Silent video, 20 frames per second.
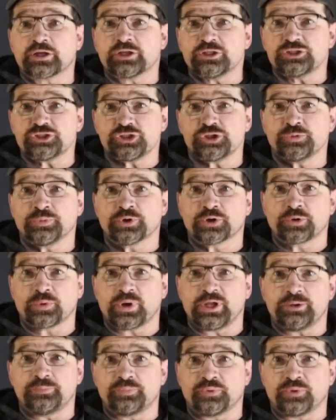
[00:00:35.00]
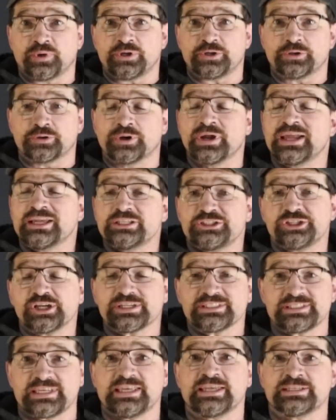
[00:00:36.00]
a consumer-grade printer
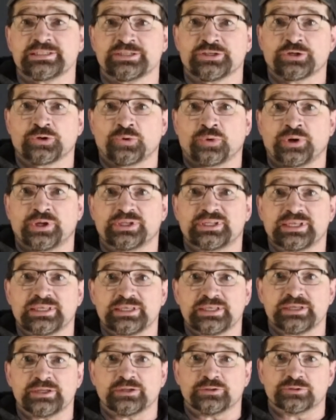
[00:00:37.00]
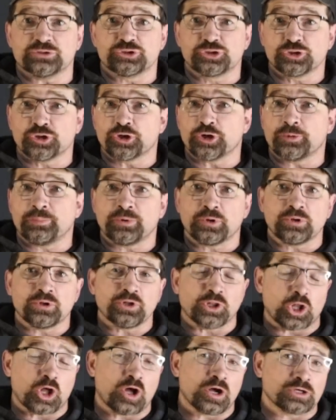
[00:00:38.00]
just isn't going to yield
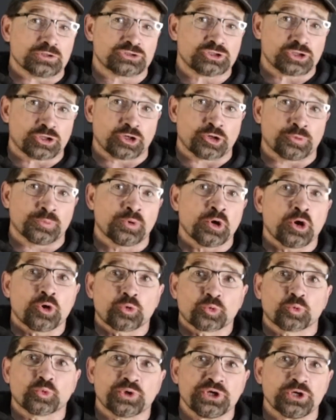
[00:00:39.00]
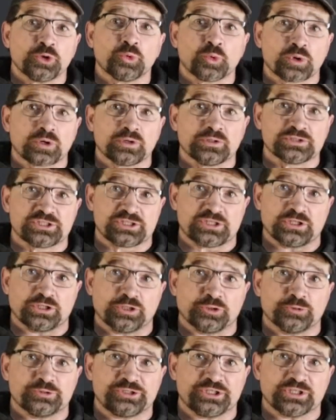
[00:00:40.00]
durable, long-term, real-world
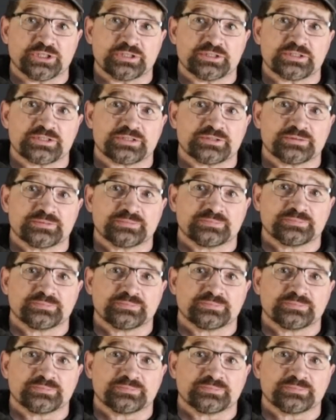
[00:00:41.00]
solutions.